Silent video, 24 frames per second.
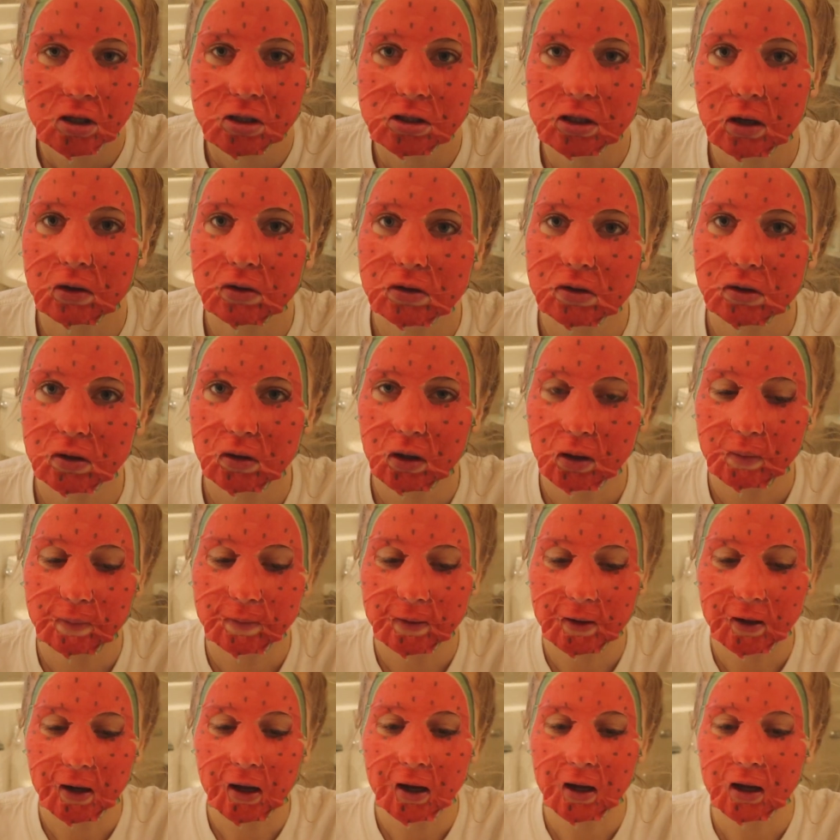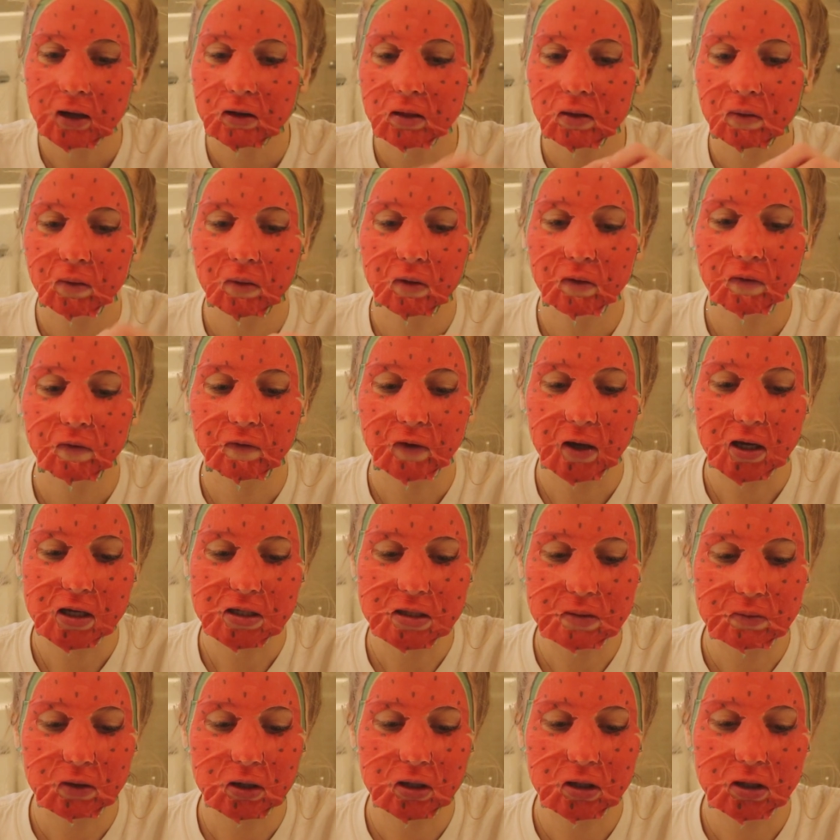So to apply it through the face,
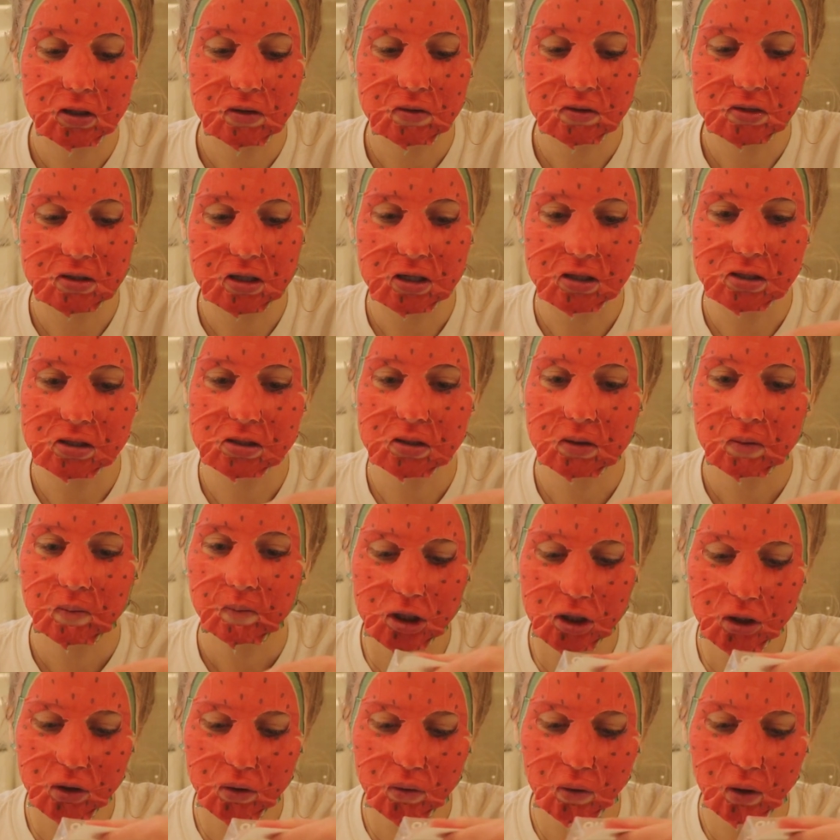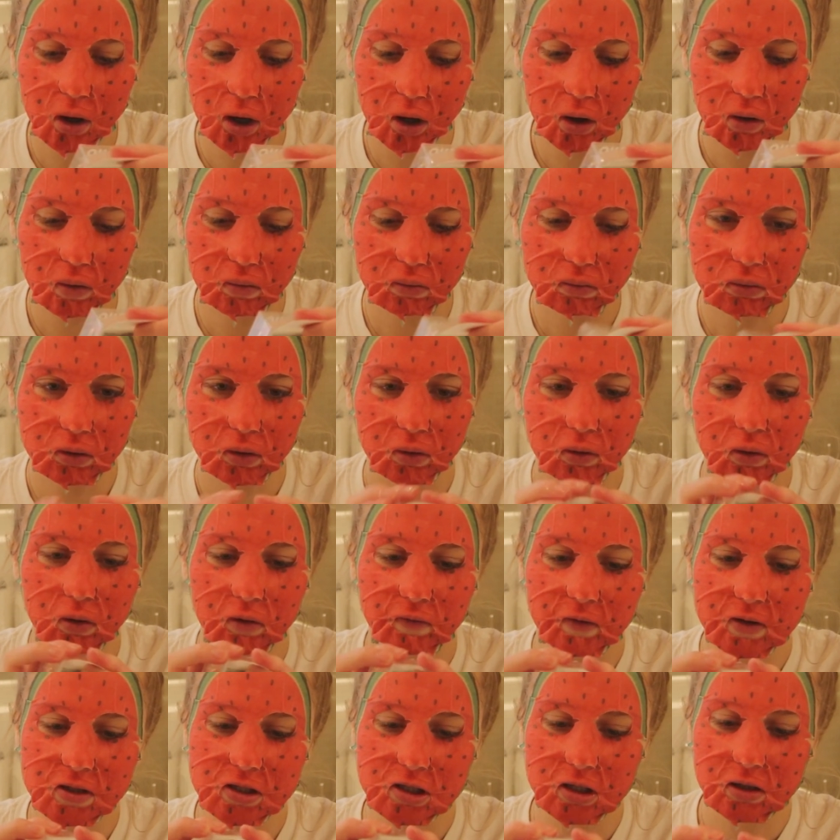I'm gonna use this QO, I don't know
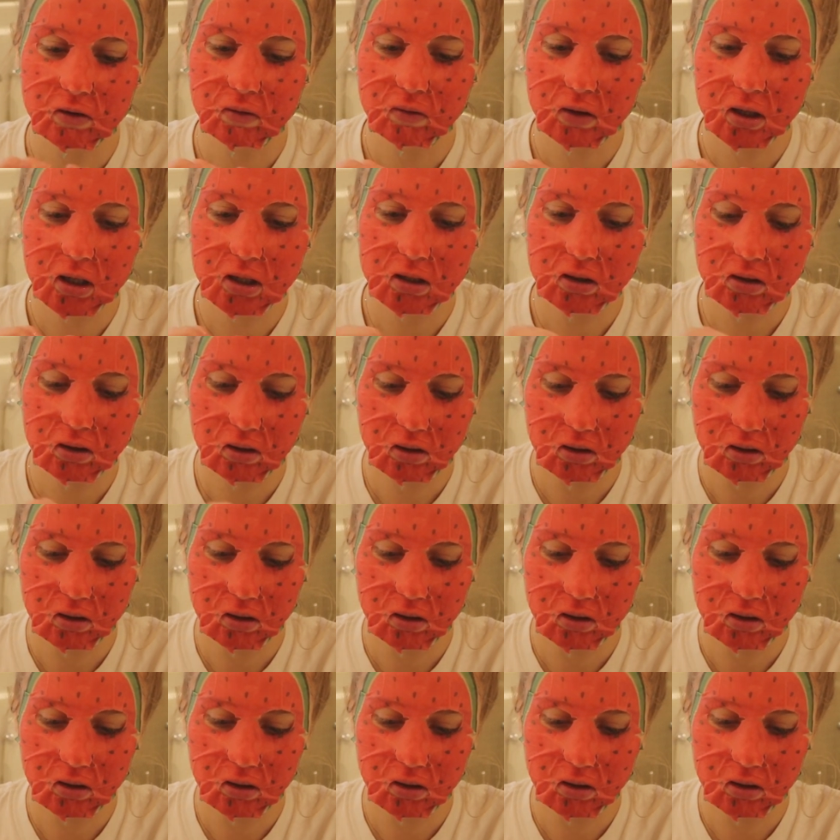if I said it right,